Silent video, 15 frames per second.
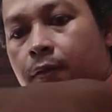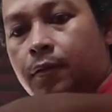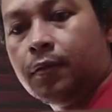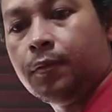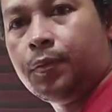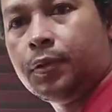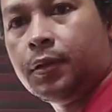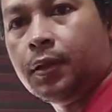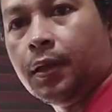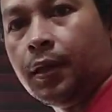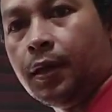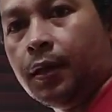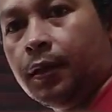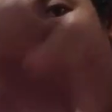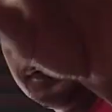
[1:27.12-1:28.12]
Oops,
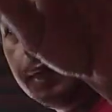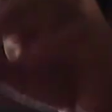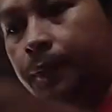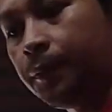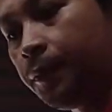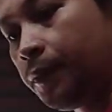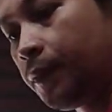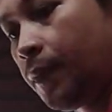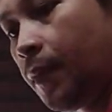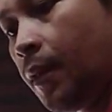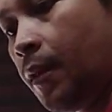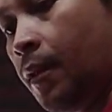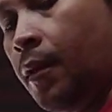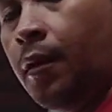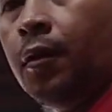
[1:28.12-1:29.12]
ayan.
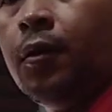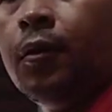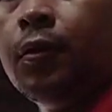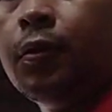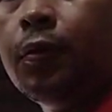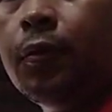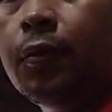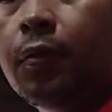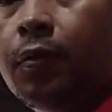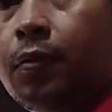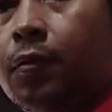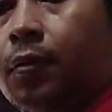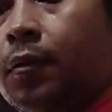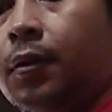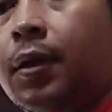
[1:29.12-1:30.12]
So,
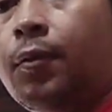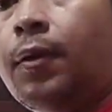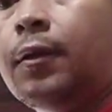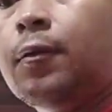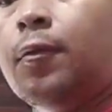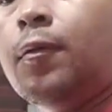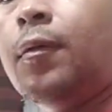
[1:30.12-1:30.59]
iwan ko.